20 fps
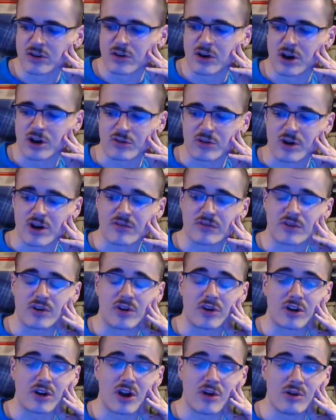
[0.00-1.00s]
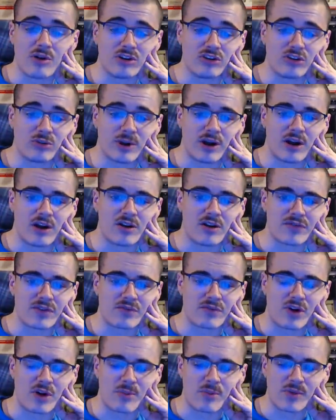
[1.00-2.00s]
I'd rather not go into it, Harvey
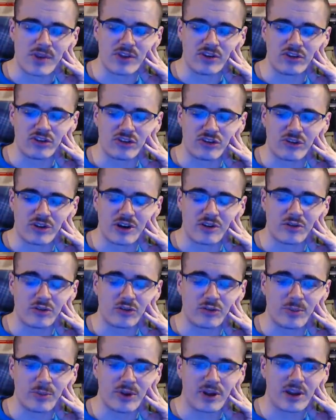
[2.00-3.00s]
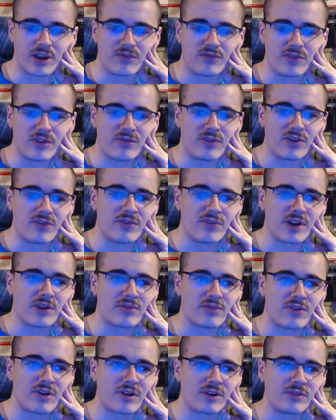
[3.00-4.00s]
Robb, in these streams, but if you
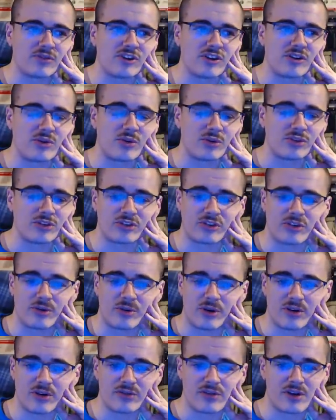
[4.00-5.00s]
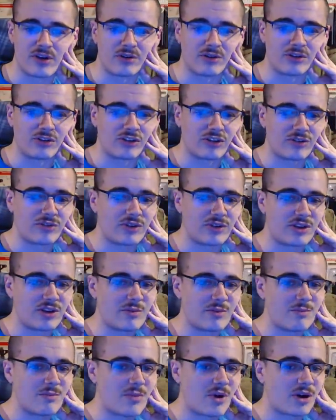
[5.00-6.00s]
think 5G causes coronavirus, I think
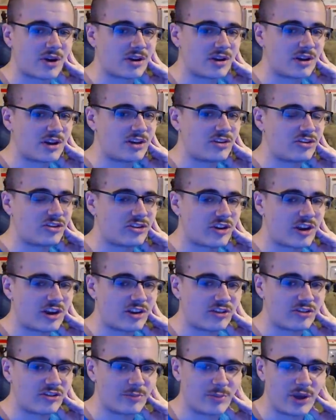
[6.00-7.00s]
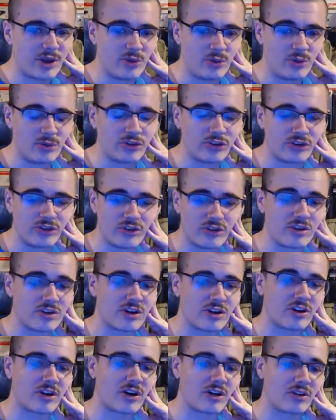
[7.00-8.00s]
you might need to take some pills and, you
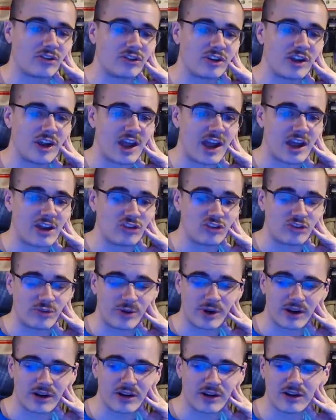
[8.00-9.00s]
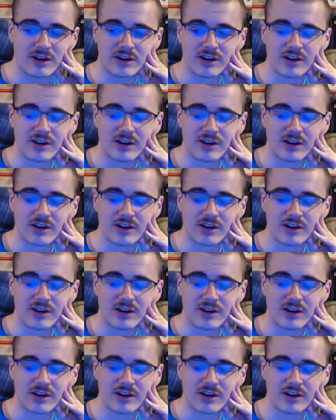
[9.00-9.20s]
know, go see a head shrink.